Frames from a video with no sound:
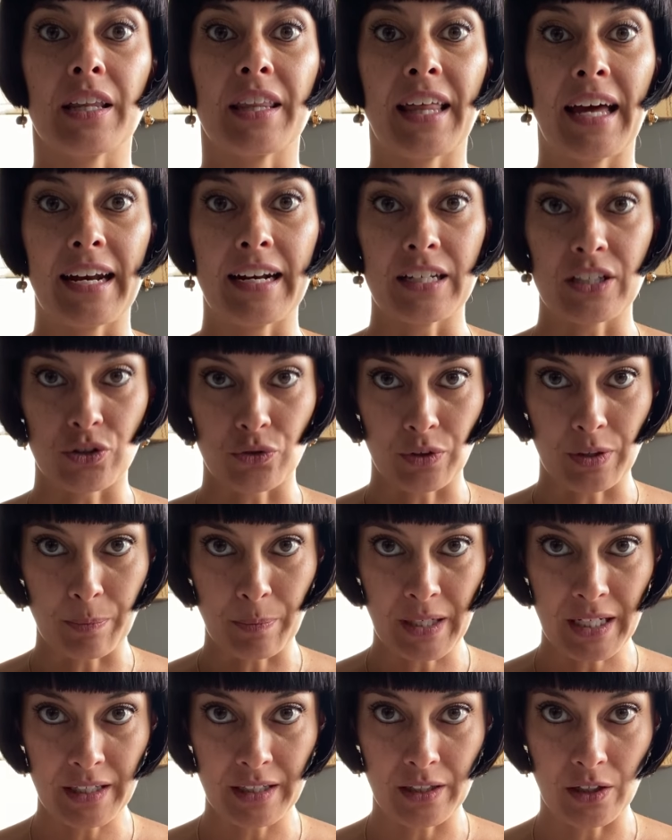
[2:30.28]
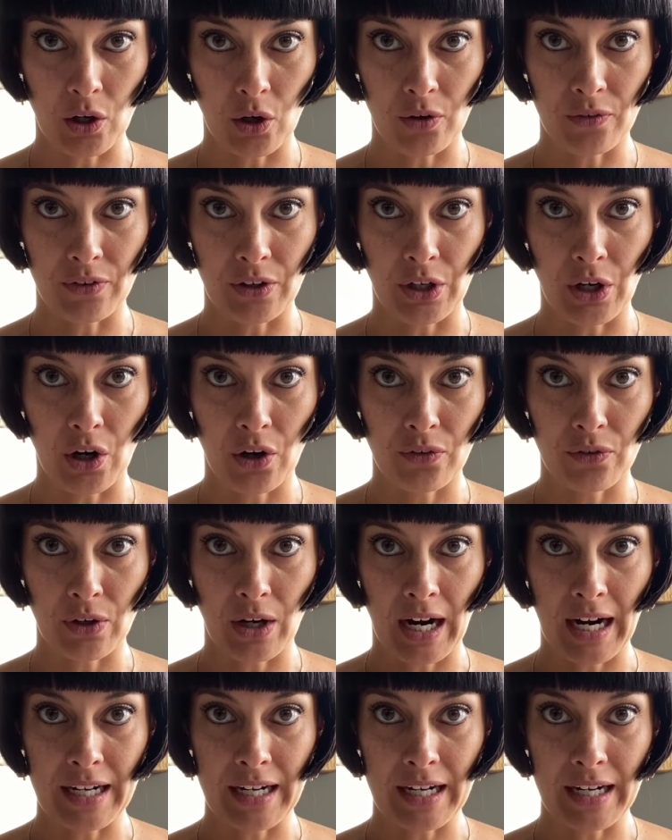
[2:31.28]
that is repeated over and over,